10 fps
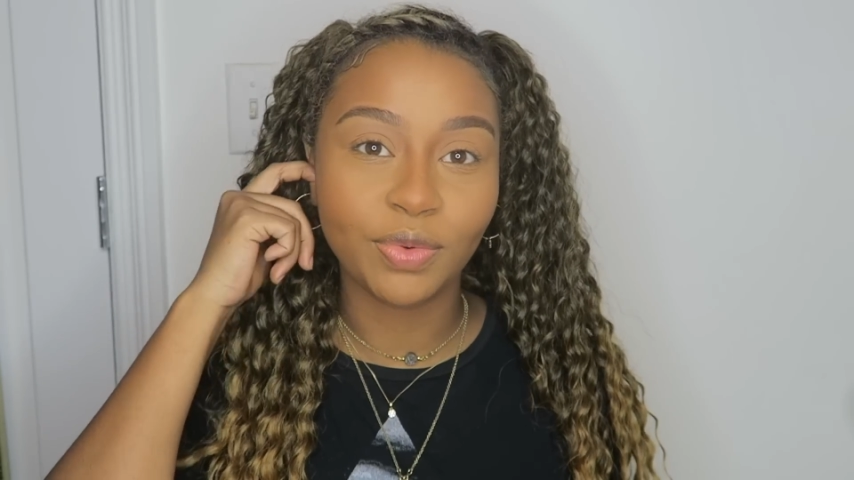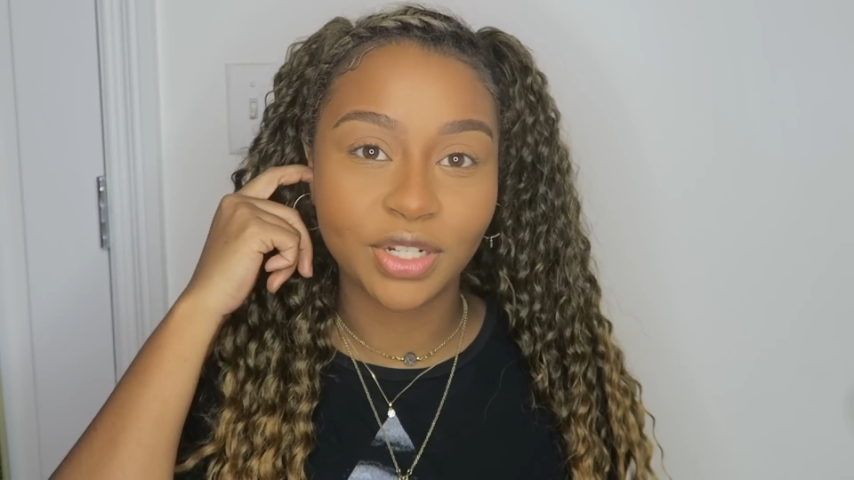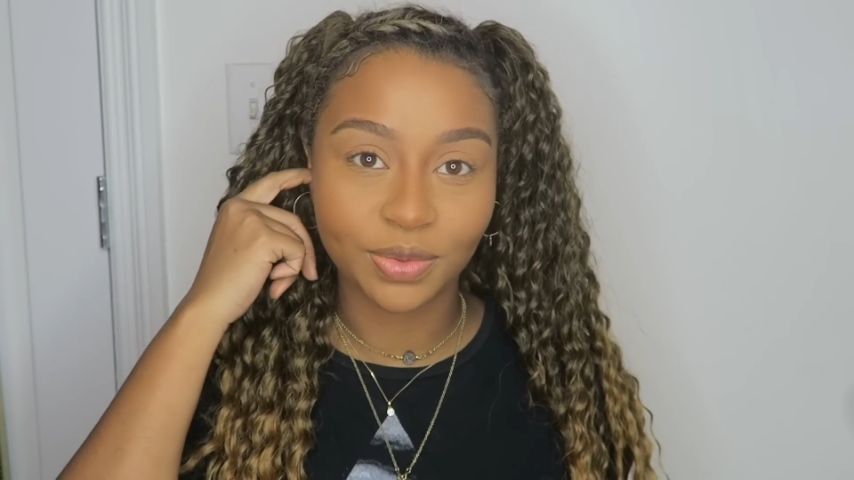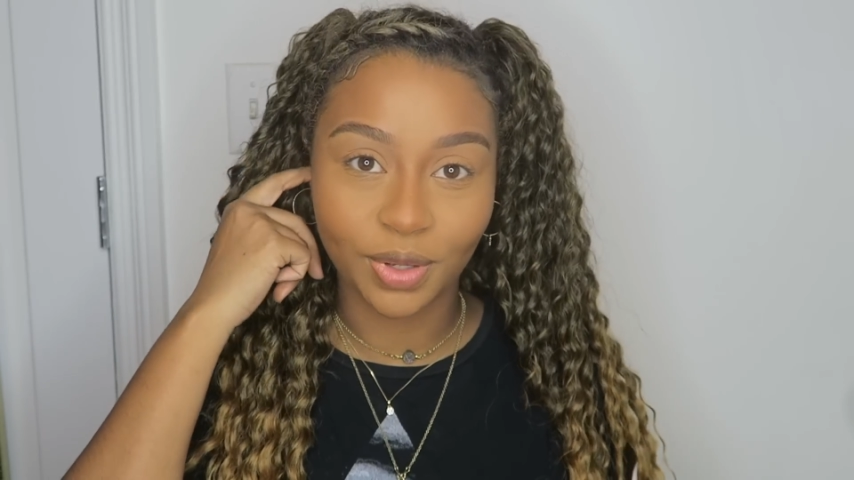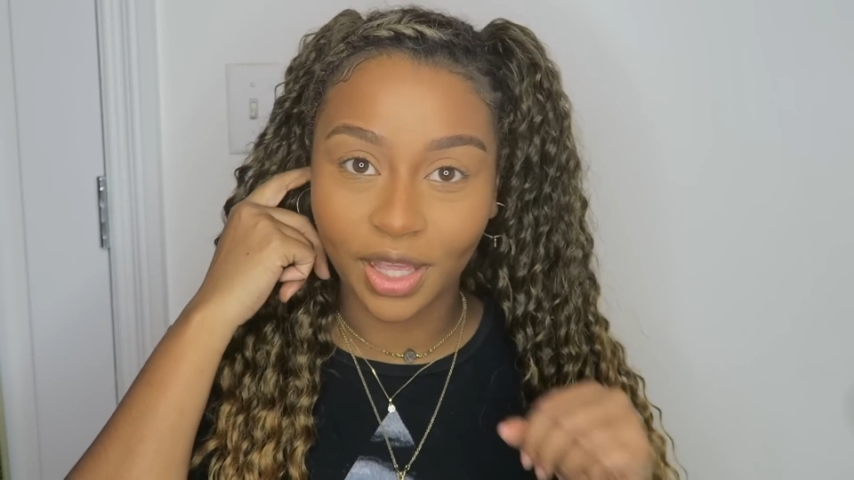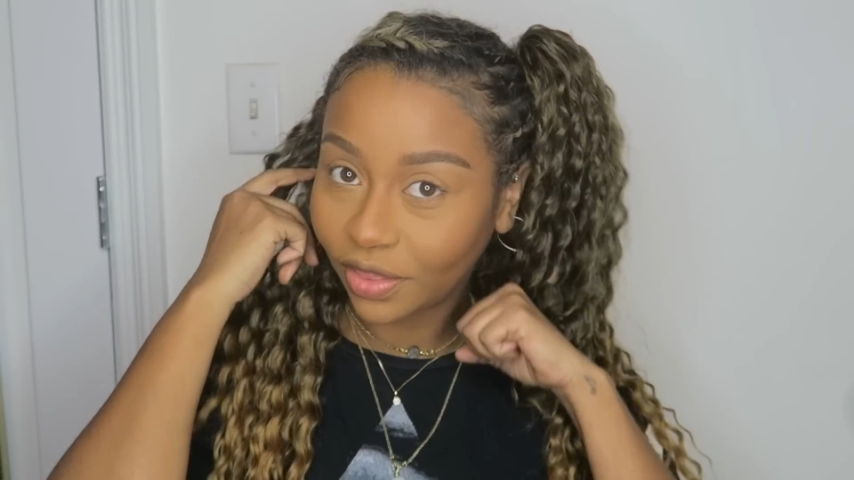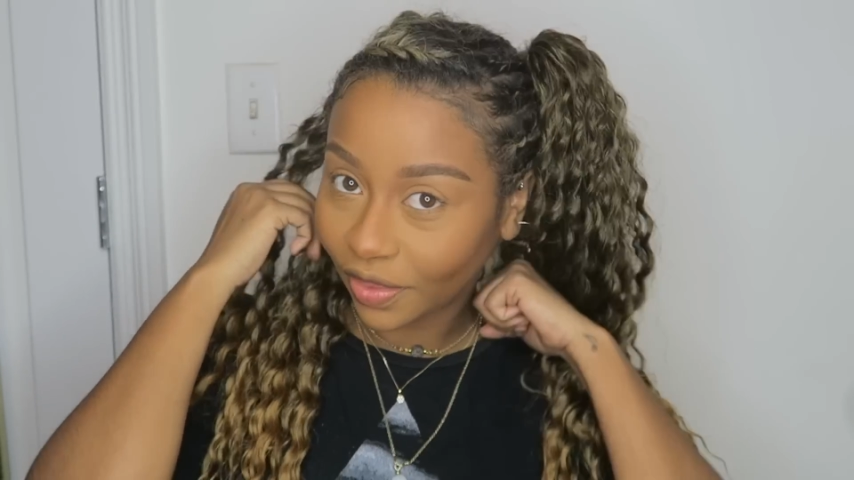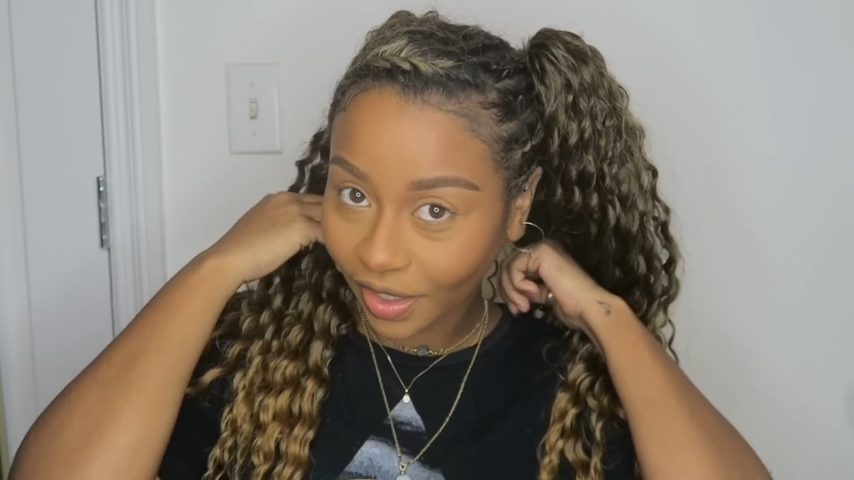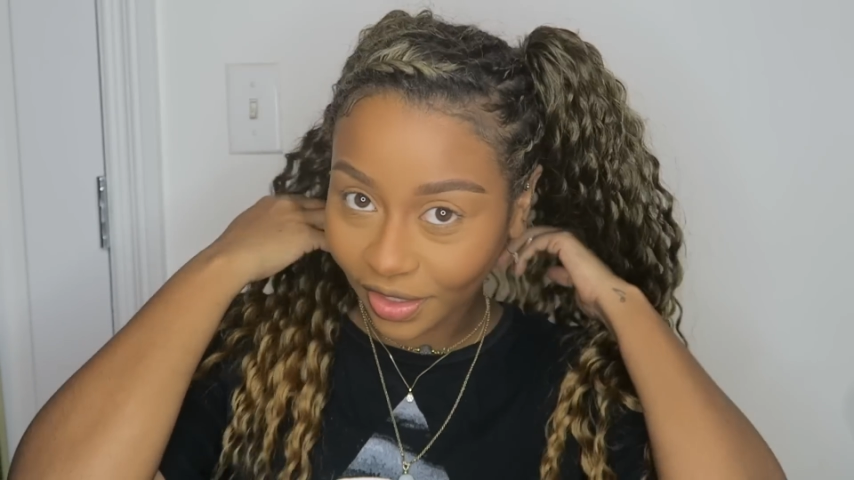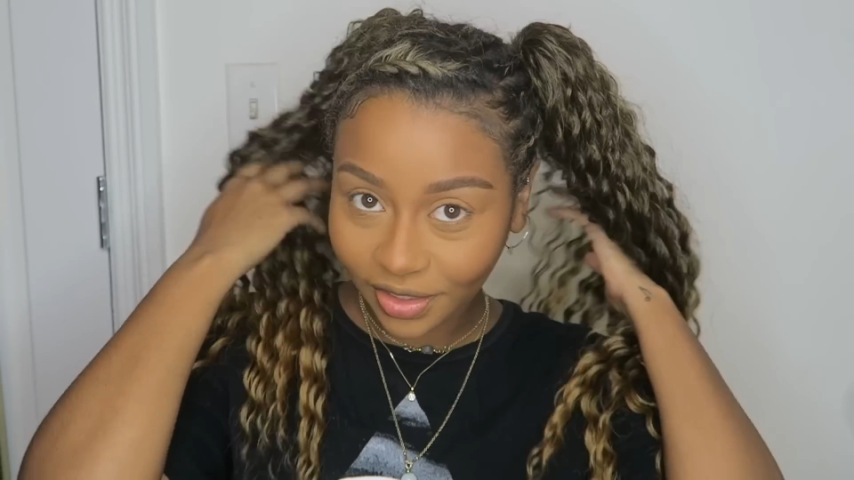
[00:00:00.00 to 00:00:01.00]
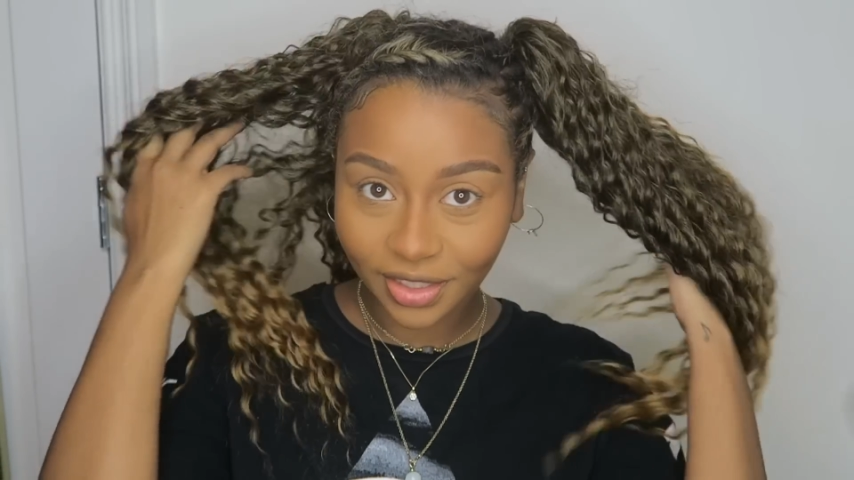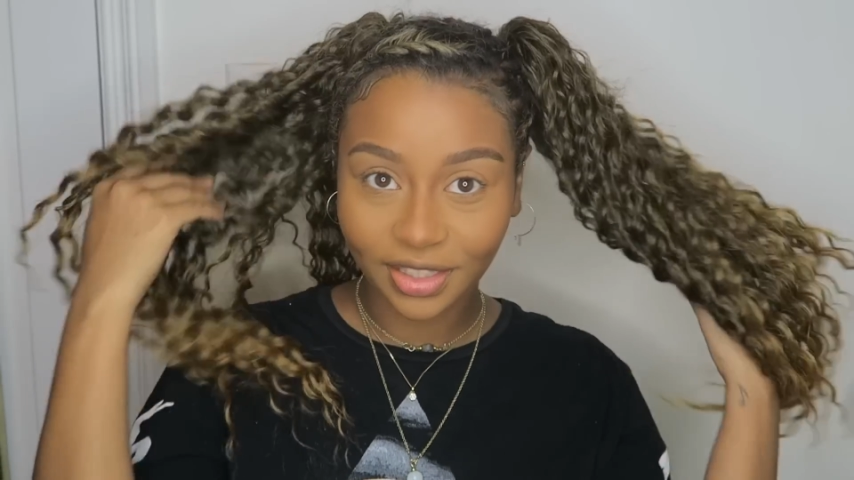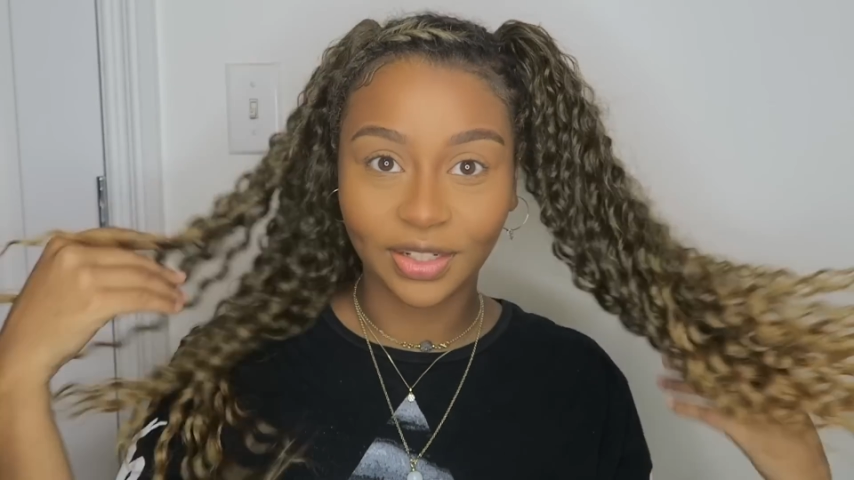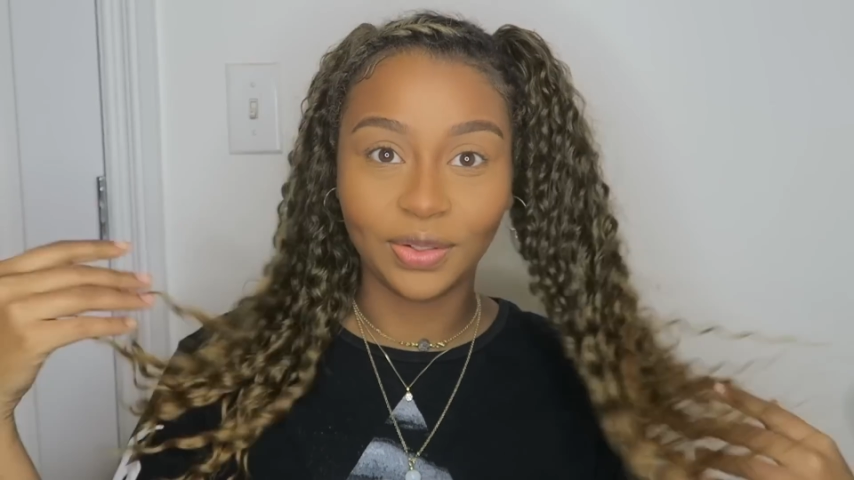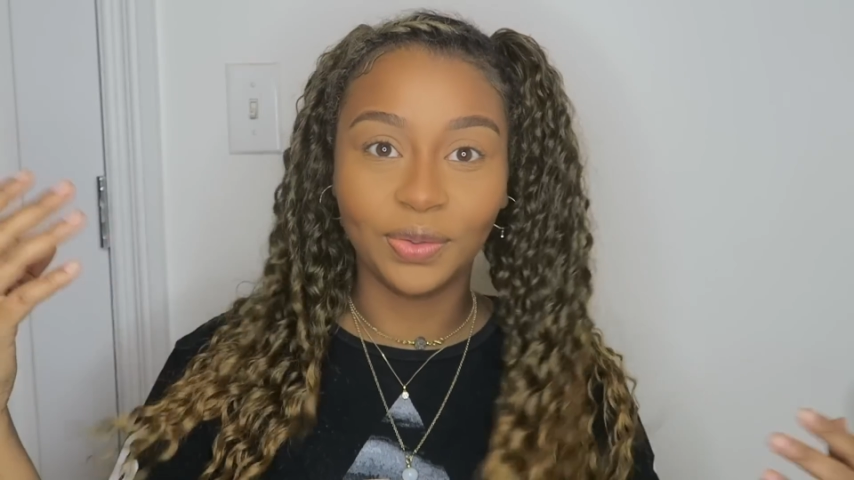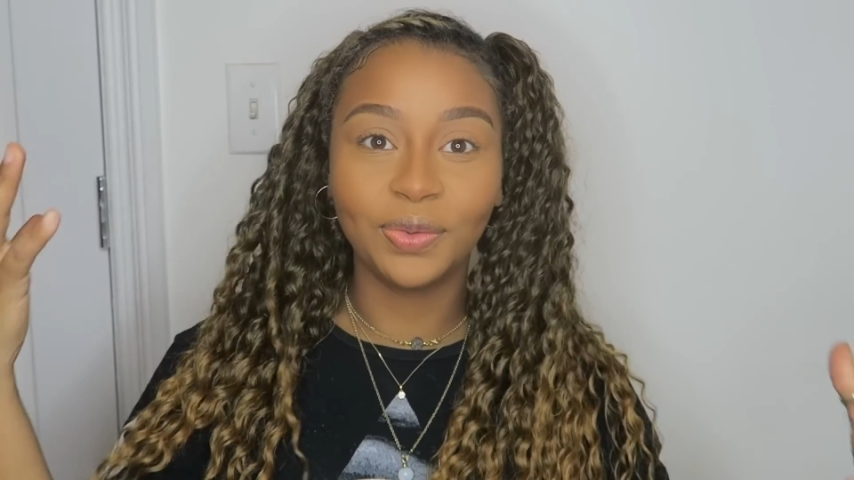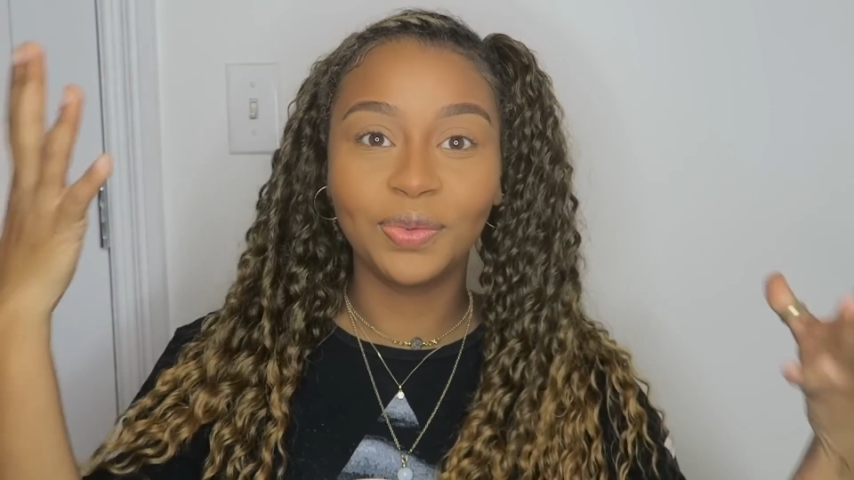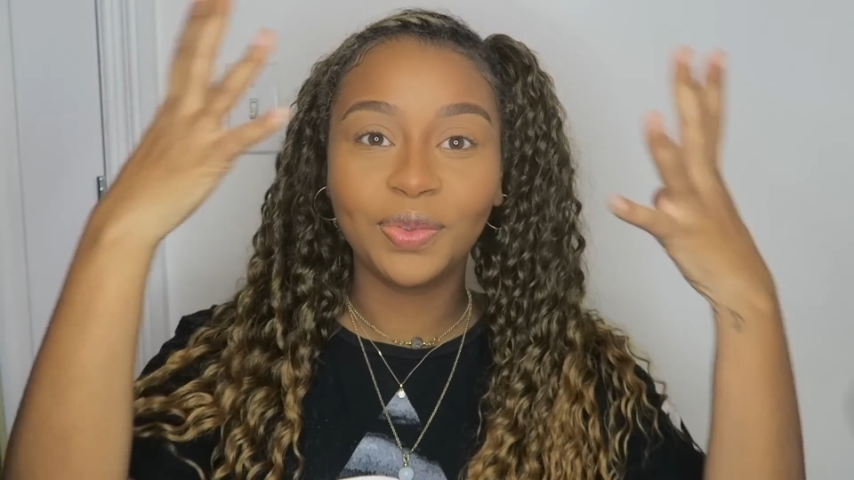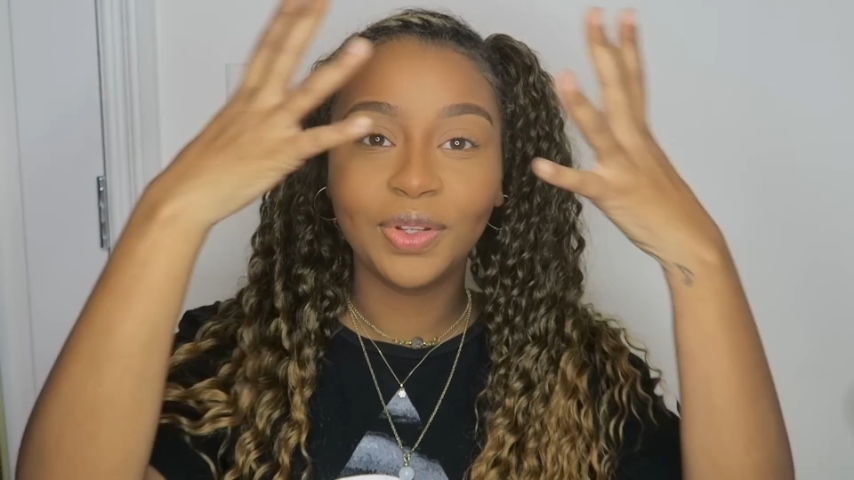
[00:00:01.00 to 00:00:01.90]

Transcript: which is why I think, you know,